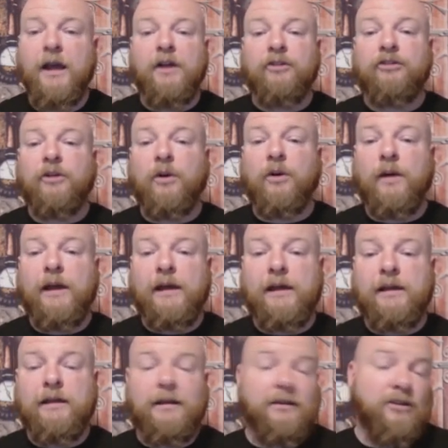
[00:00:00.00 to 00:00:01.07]
So
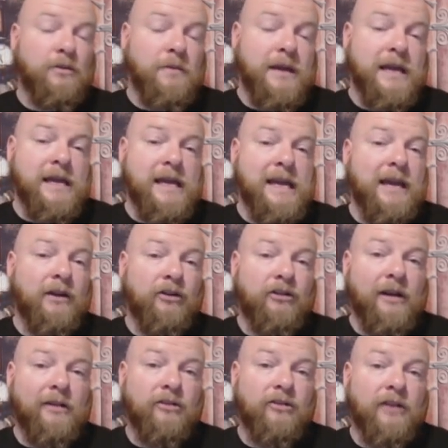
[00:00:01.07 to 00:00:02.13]
it, to me, he
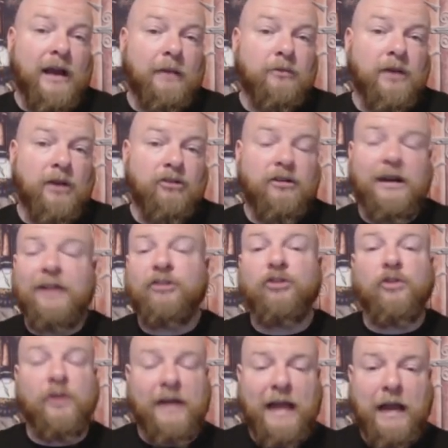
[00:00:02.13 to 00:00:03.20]
understands it's an adaptation and it's
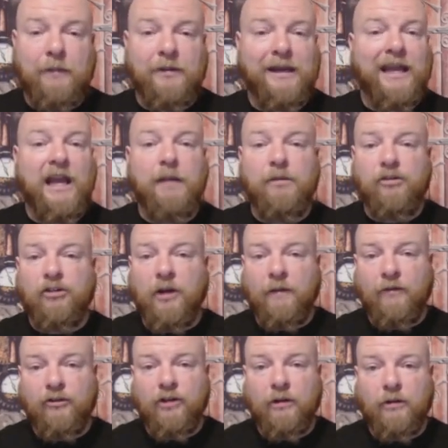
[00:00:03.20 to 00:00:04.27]
going to happen. It can't be shot
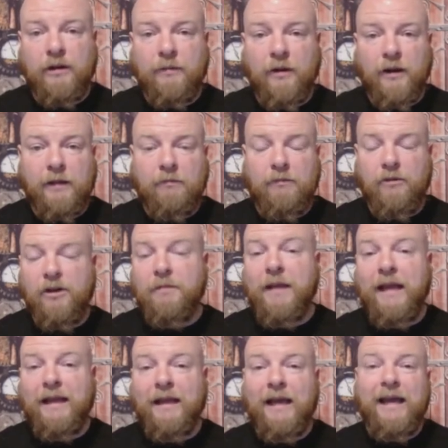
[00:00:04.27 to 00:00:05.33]
for shot remake,
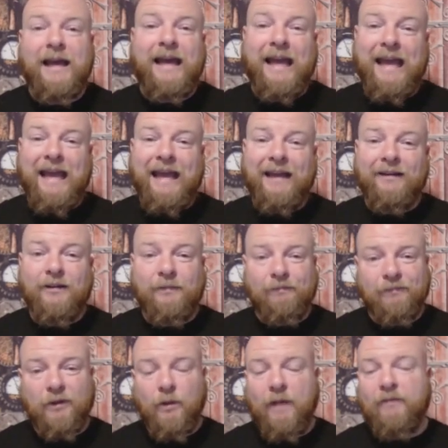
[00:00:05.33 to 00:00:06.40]
remake and
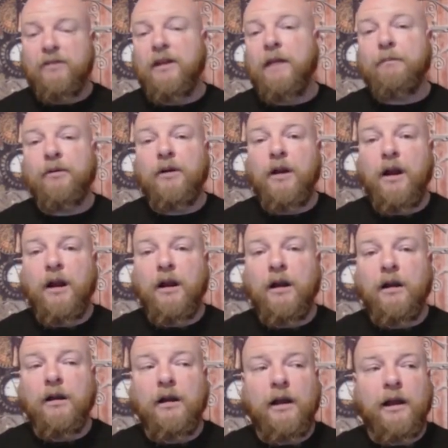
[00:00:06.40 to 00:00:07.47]
we have to temper
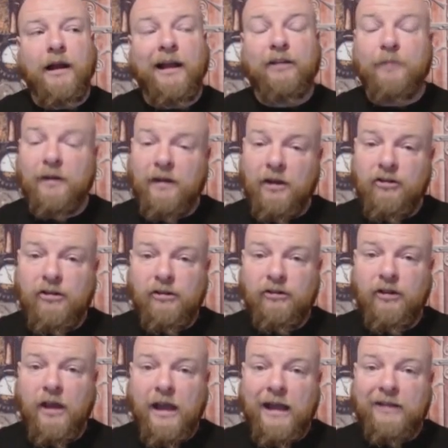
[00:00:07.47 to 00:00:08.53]
our uh,
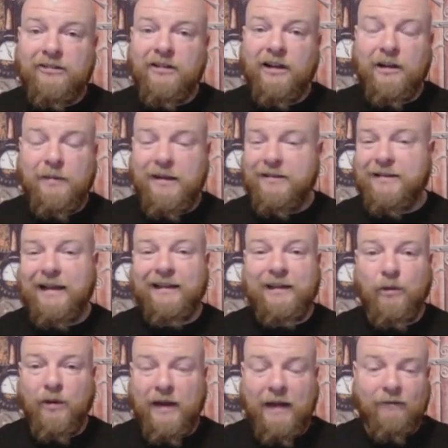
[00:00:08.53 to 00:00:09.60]
expectations. It's not going to be exactly
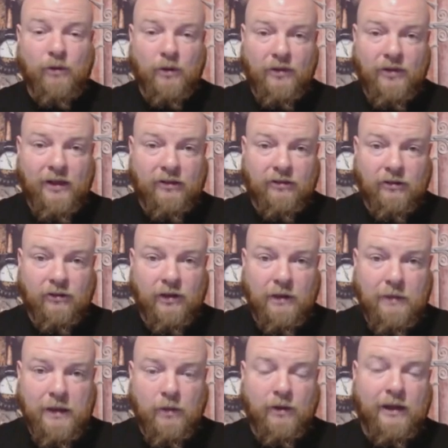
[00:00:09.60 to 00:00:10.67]
what everyone thinks it's going to
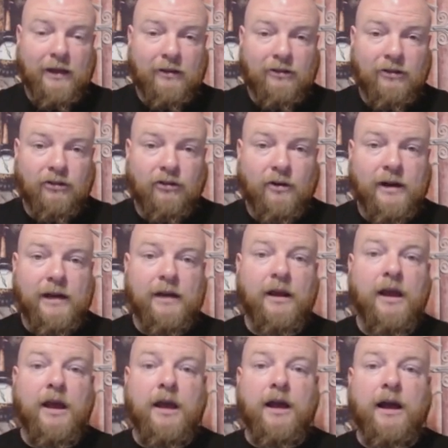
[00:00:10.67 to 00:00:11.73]
be when it hits the screen,
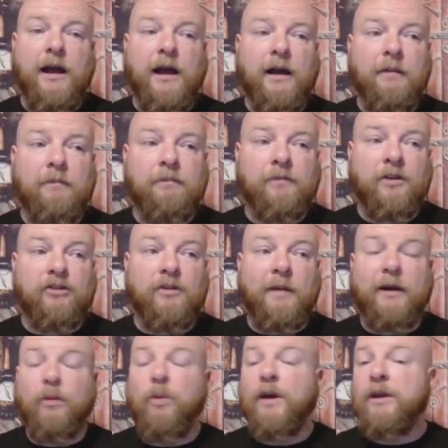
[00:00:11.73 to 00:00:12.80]
because um, no
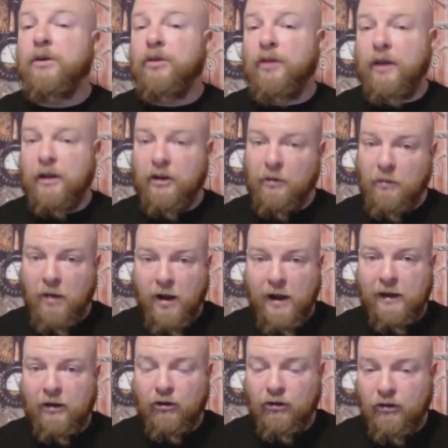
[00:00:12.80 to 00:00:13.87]
matter what you think in your
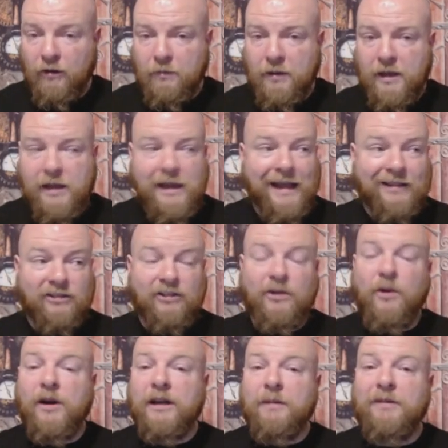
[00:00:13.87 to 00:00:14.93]
mind it should be, it's
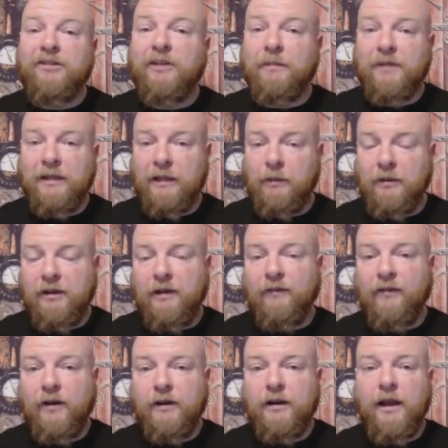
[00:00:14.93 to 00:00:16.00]
going to be something a little bit
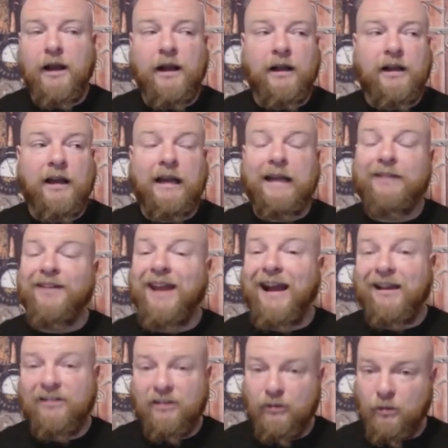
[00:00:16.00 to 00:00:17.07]
different. Uh, kind of like the
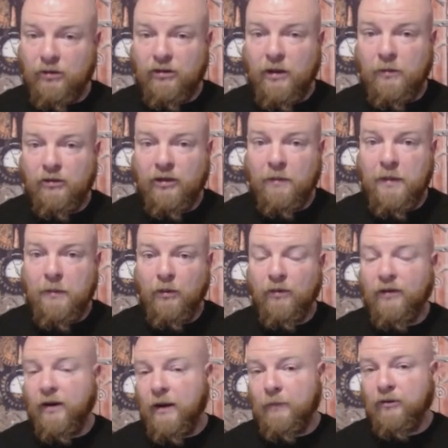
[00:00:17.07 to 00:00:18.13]
castings, with some some people are
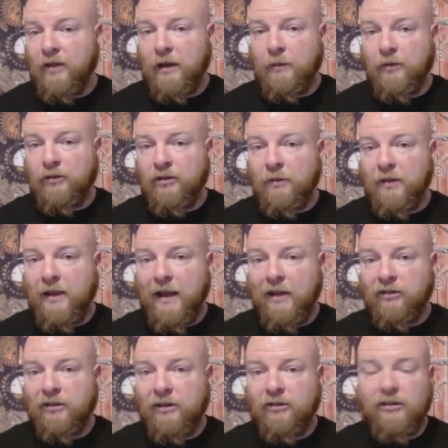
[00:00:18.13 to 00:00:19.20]
very upset about some of the
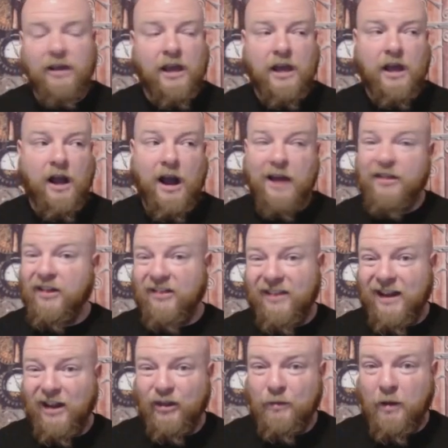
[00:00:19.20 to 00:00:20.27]
castings. I think they
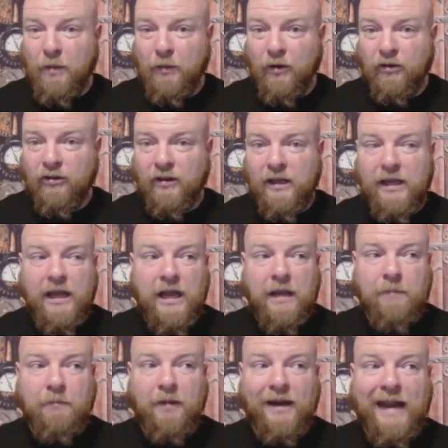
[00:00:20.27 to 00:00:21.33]
nailed them all personally
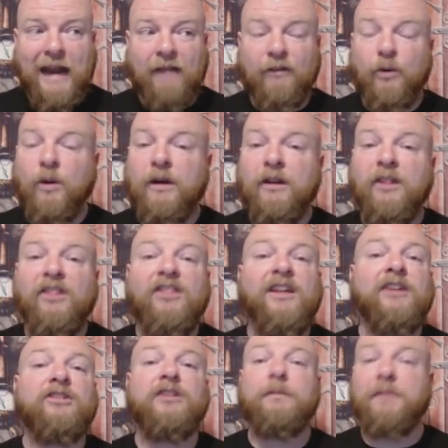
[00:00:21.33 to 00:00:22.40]
but everyone
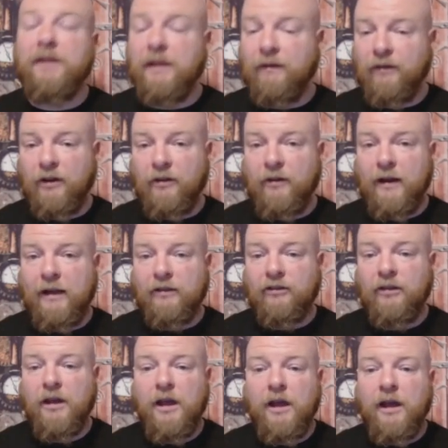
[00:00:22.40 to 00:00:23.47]
thinks something different in their heads.
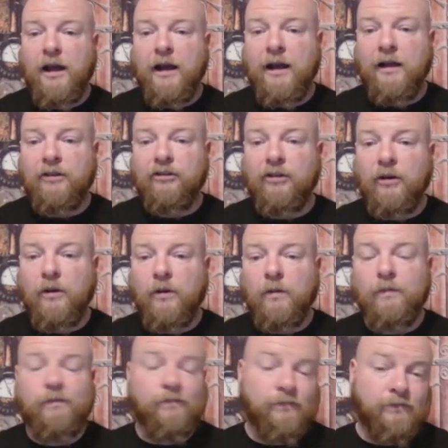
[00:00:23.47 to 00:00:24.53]
Uh, so
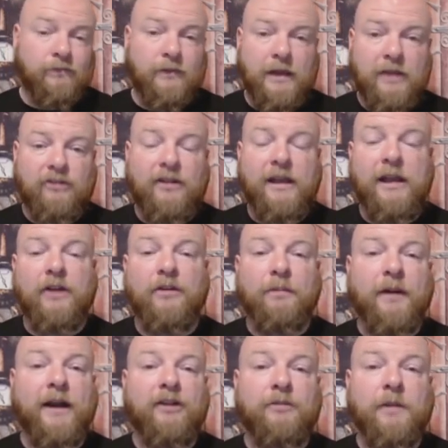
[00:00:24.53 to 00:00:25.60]
he's saying here that
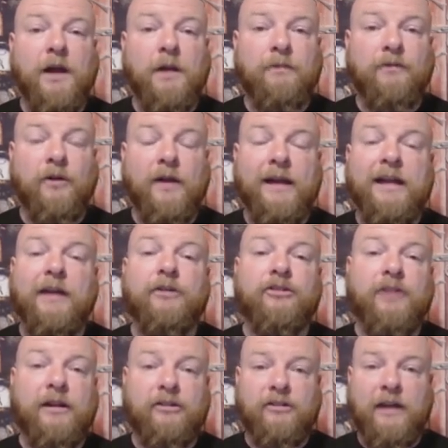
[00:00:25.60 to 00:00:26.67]
Brand has been helpful and he
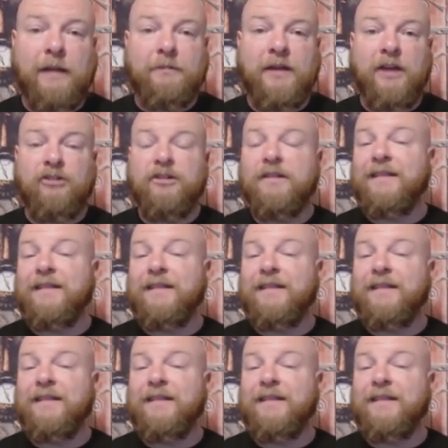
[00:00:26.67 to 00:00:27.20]
understands an adaptation.